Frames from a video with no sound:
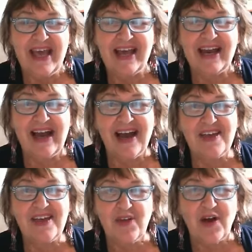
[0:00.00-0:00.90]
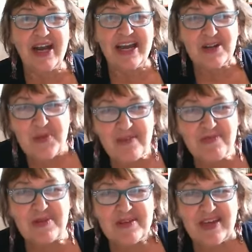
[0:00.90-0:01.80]
And I thought I knew
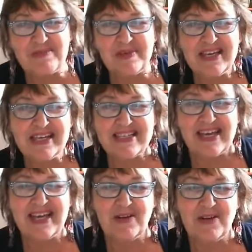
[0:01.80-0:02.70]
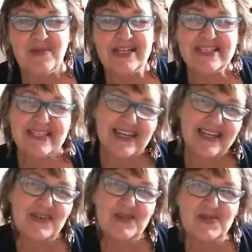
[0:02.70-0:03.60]
everything because I had already
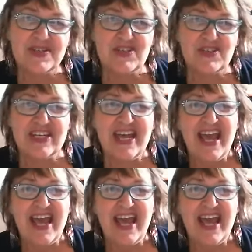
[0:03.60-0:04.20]
studied nutrition.